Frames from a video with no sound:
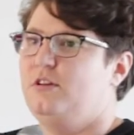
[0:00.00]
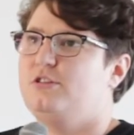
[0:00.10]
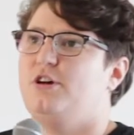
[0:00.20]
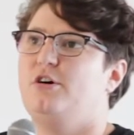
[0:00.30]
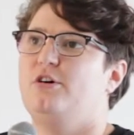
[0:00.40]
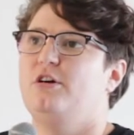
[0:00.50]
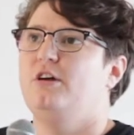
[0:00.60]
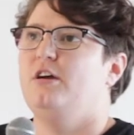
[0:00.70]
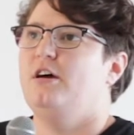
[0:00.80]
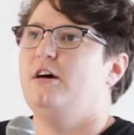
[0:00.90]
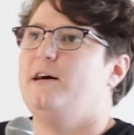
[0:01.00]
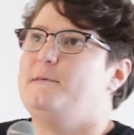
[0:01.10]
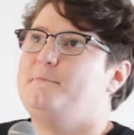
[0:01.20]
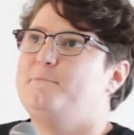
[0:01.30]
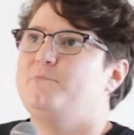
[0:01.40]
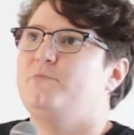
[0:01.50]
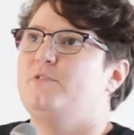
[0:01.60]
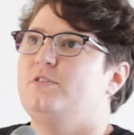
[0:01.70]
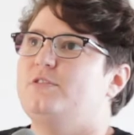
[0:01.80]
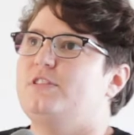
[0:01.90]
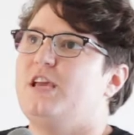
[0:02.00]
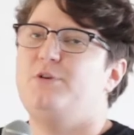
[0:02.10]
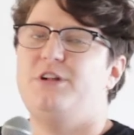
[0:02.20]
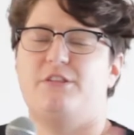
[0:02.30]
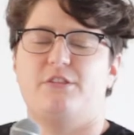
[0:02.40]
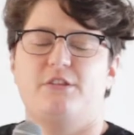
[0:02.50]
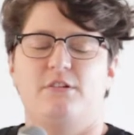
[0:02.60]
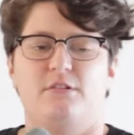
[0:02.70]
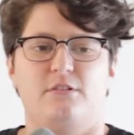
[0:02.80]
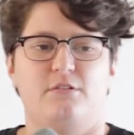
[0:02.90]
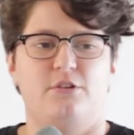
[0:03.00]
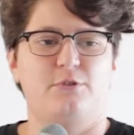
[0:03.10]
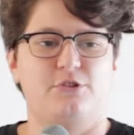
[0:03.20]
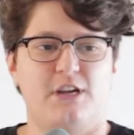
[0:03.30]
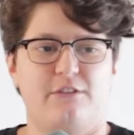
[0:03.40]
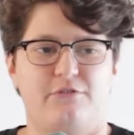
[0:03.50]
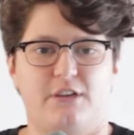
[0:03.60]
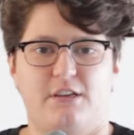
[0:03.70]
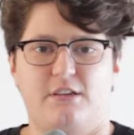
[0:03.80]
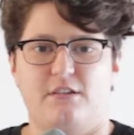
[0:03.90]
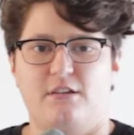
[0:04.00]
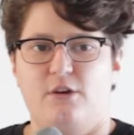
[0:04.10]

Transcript: So say with human trafficking,